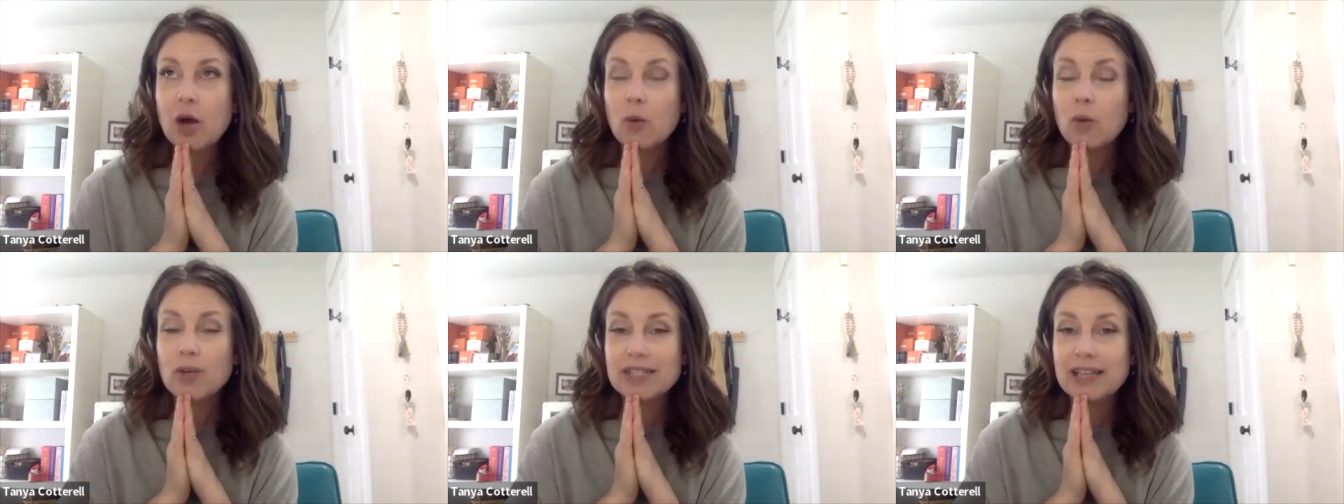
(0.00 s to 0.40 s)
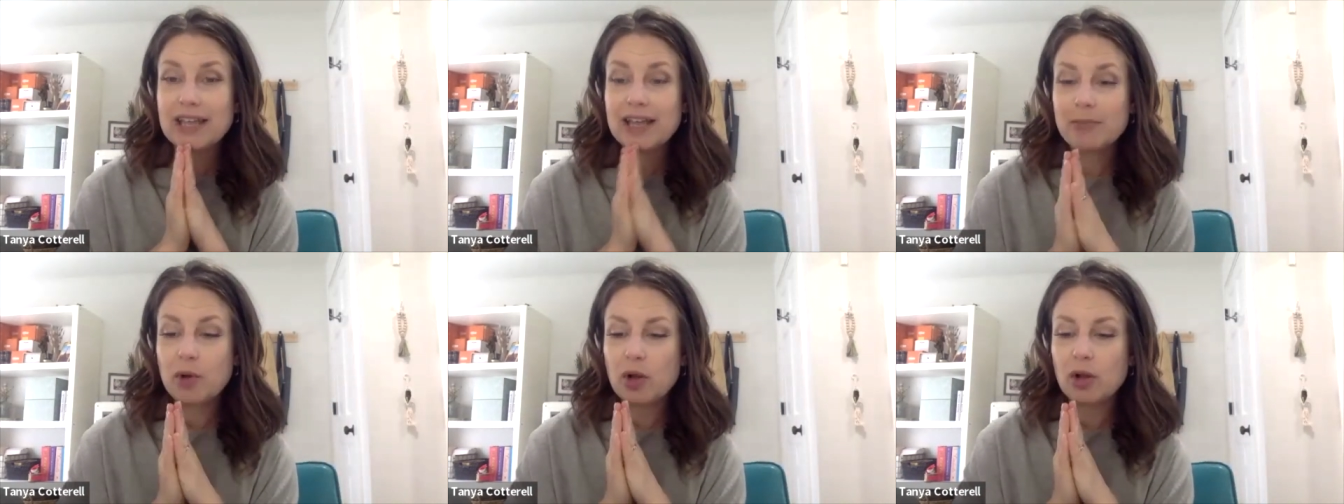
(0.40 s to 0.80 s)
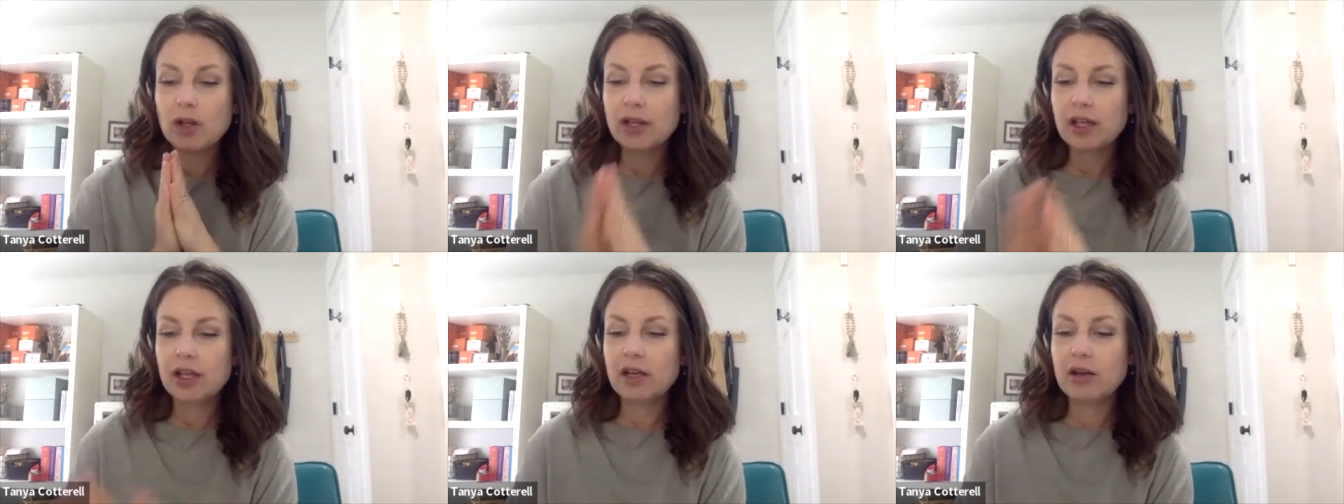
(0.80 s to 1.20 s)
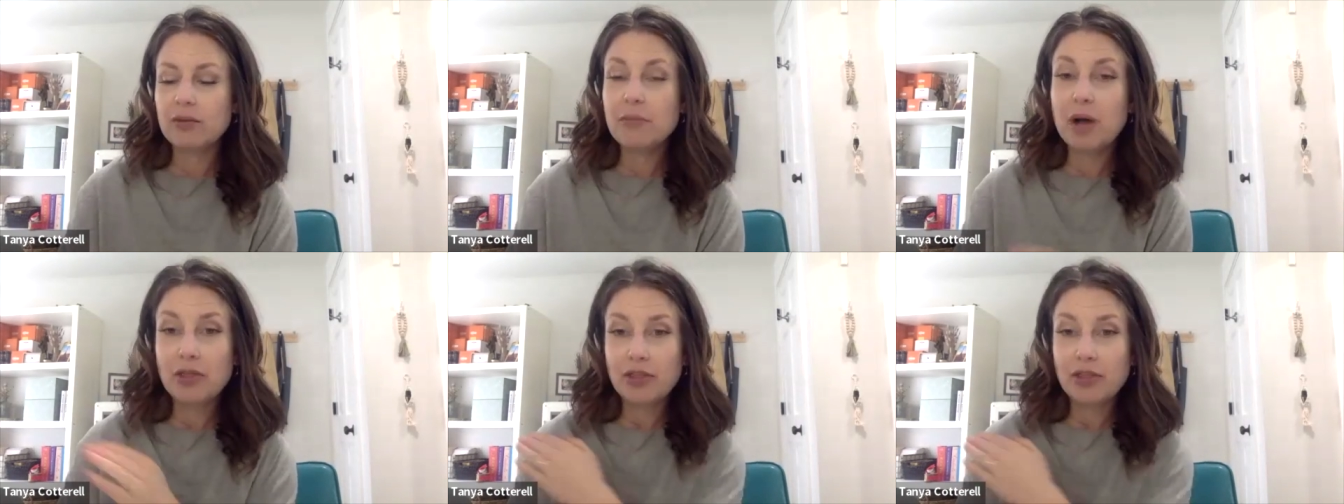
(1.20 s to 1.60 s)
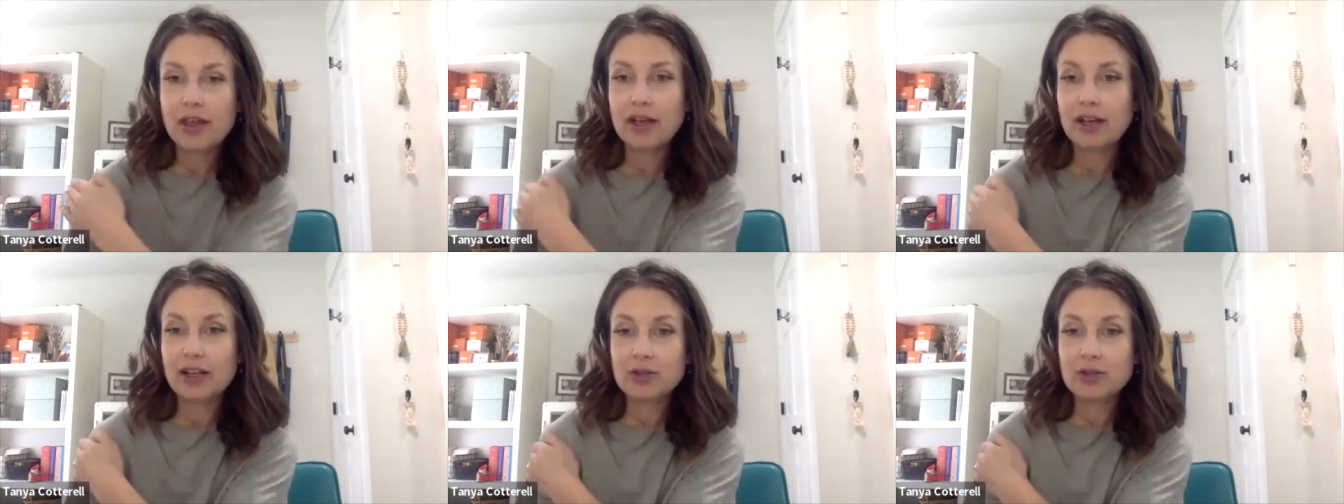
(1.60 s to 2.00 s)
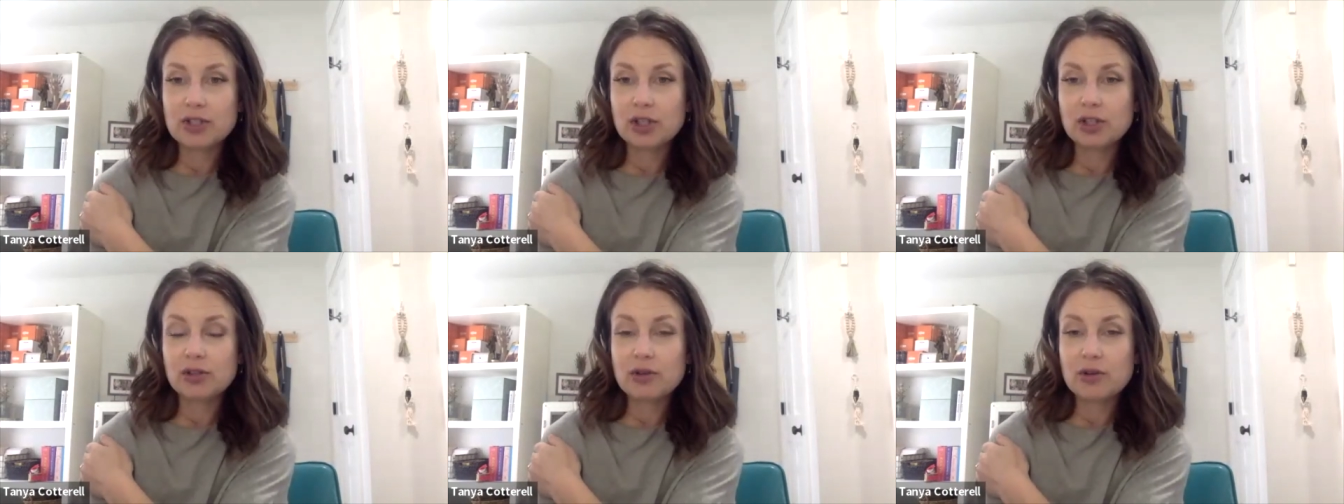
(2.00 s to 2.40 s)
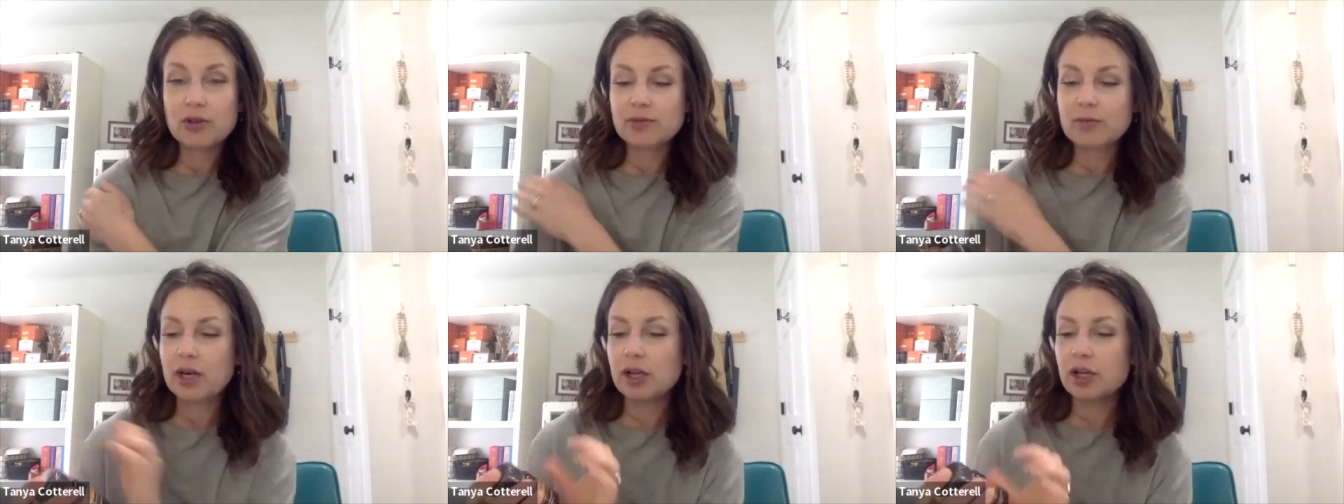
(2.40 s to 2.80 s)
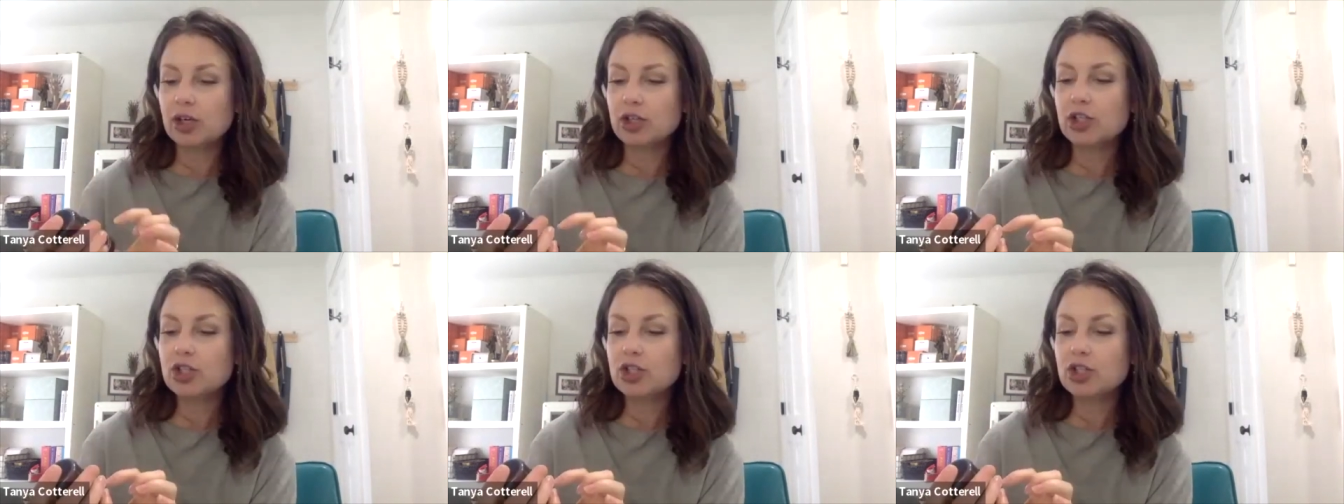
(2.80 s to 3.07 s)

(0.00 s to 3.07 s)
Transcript: was able in a month, and I used a glucose monitor